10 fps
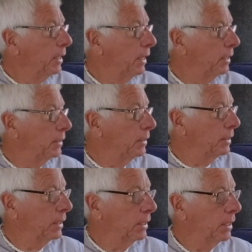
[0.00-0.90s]
and
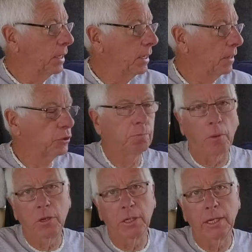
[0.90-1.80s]
uh, I've
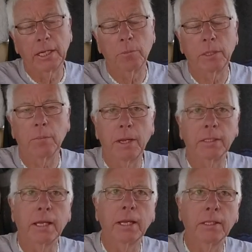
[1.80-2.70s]
spoken a little bit
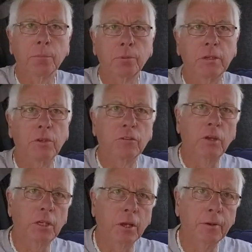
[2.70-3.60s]
about that in the previous
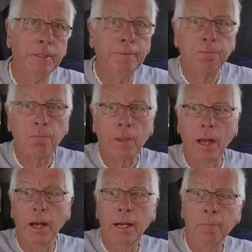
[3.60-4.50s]
video.
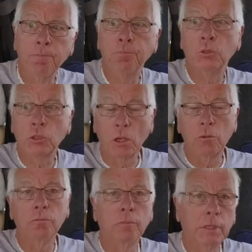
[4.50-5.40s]
Um,
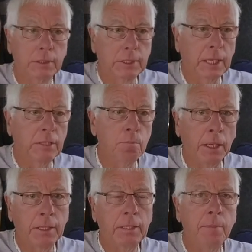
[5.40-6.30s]
so today's
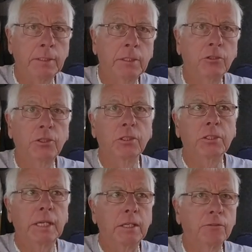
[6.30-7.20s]
Monday, Monday the
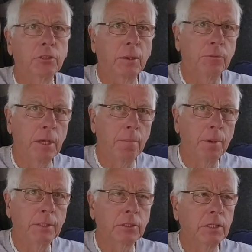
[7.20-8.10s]
thirteenth of
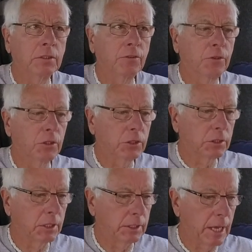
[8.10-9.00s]
September, so it's the
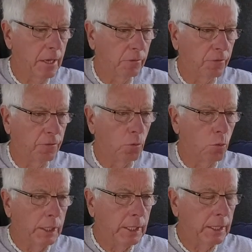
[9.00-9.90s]
first the day of the full
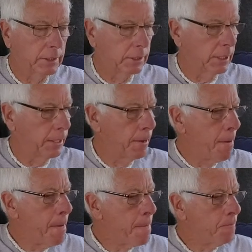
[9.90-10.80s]
week, as I said.
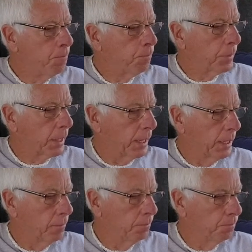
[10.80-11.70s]

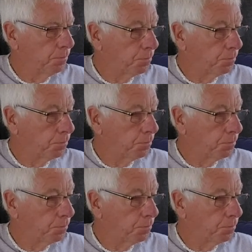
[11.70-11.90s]
Um,